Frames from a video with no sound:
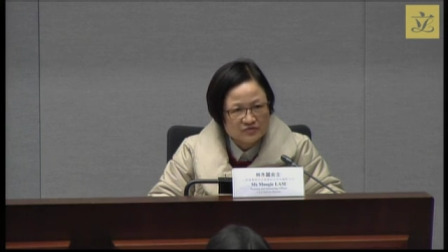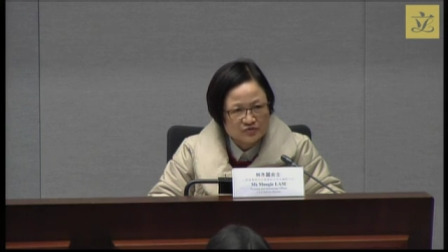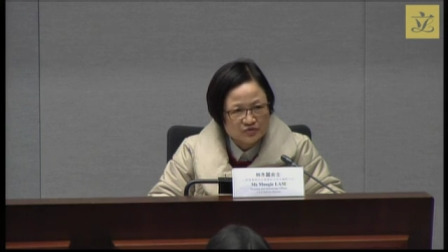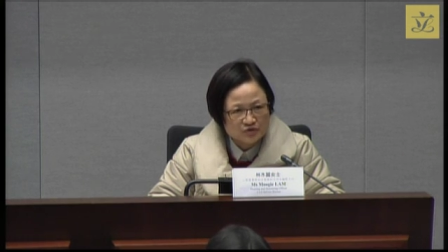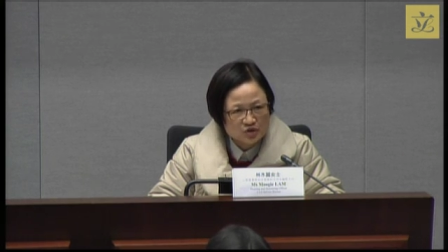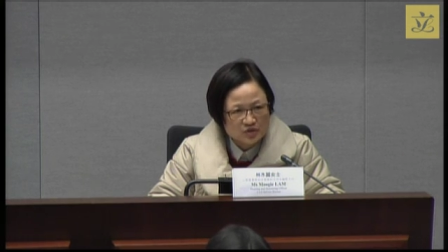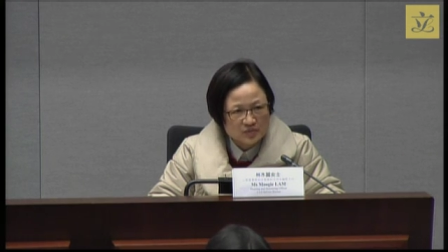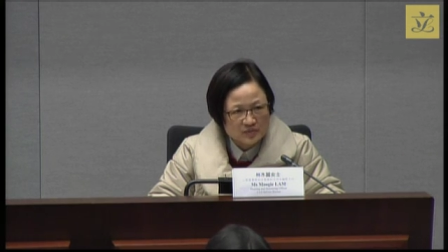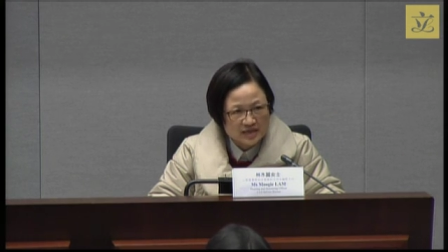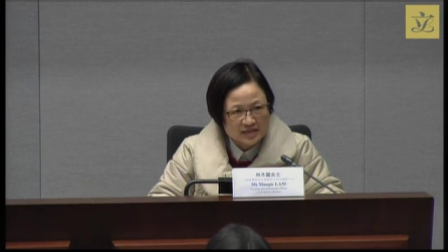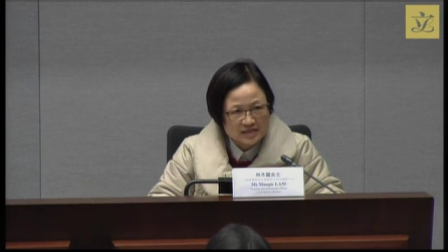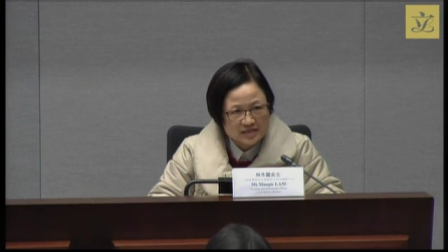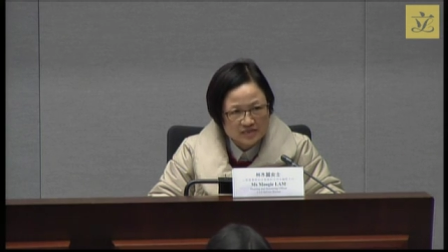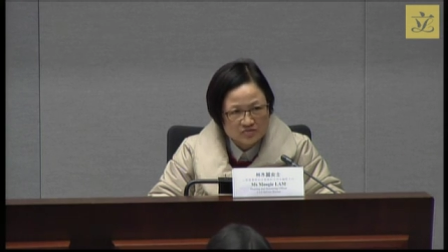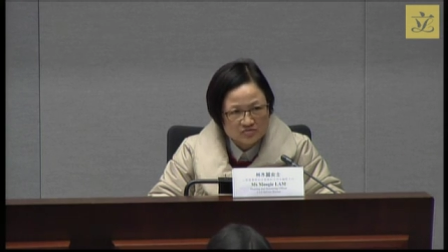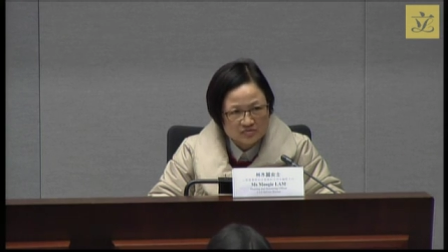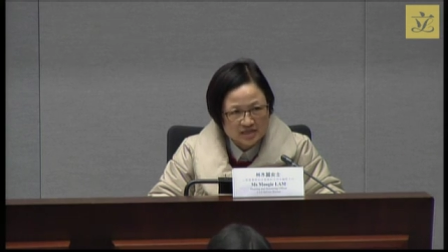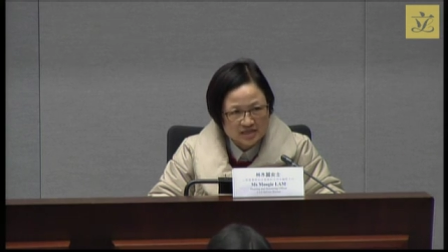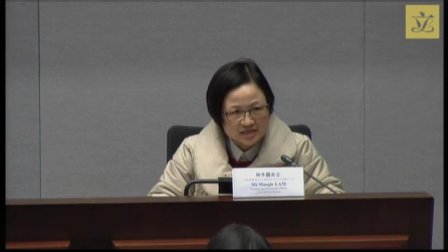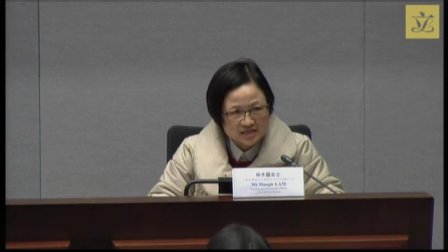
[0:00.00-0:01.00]
on
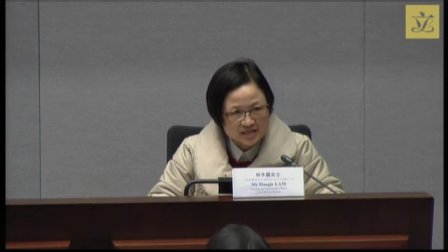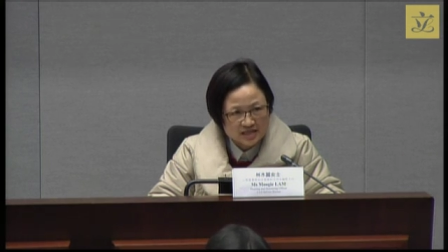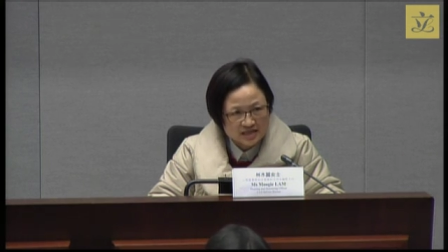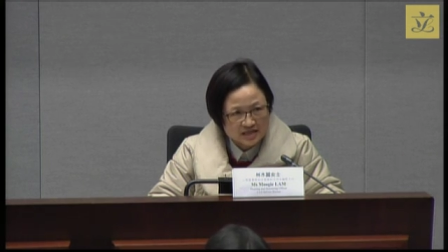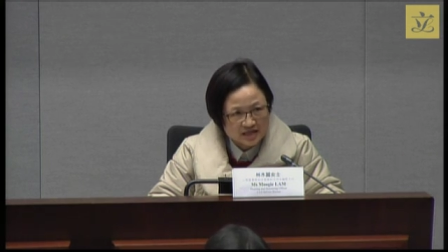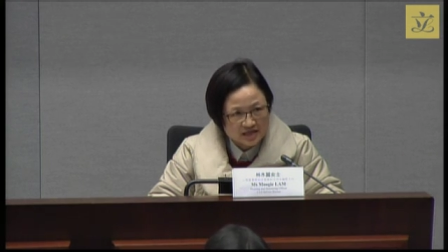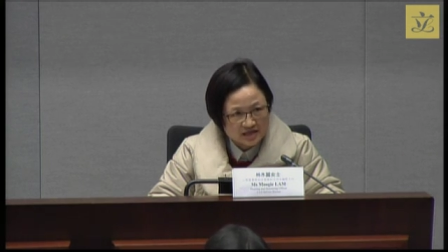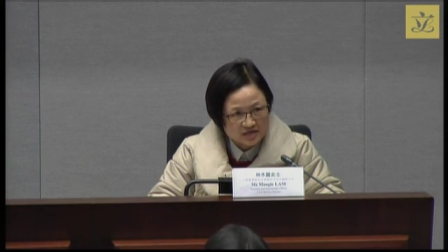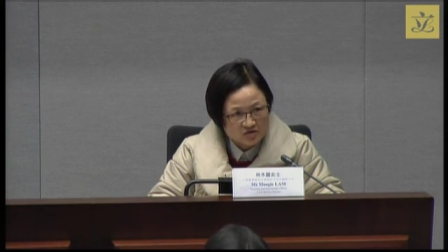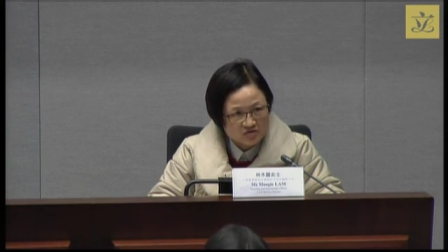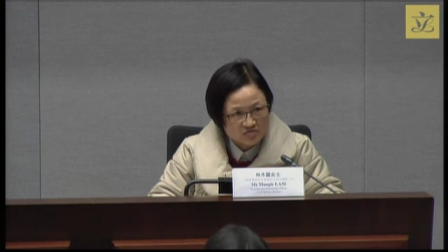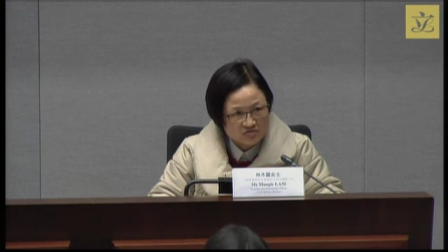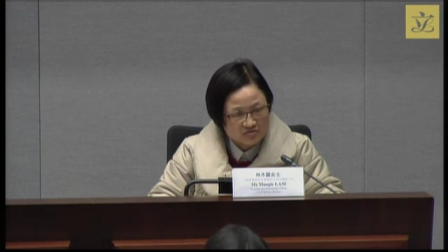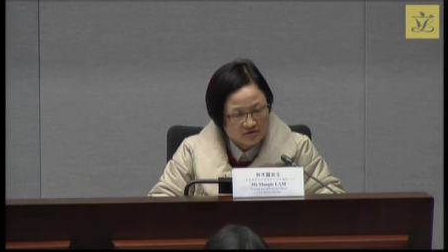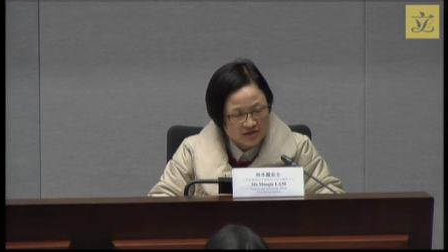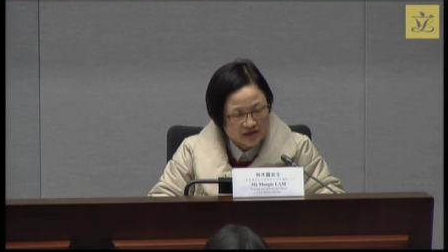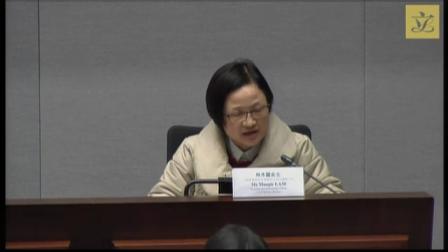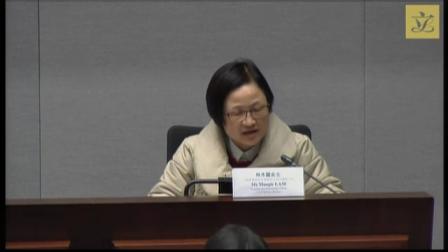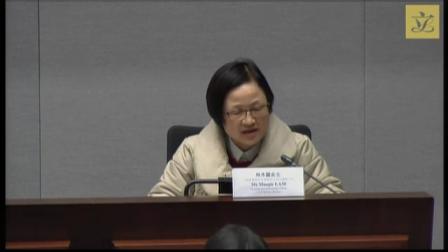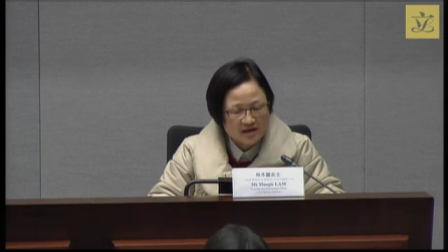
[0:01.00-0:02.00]
the um, terms
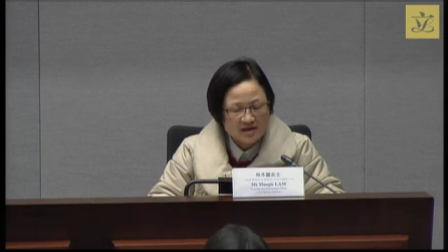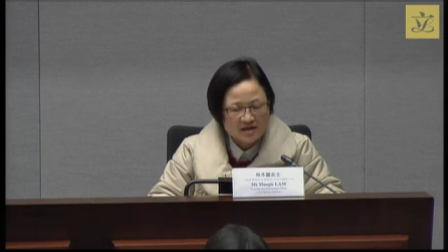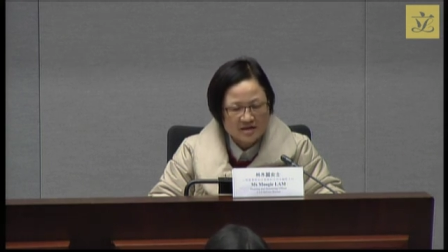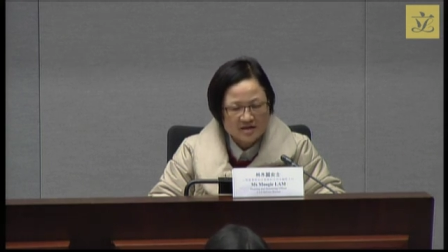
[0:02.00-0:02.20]
of uh,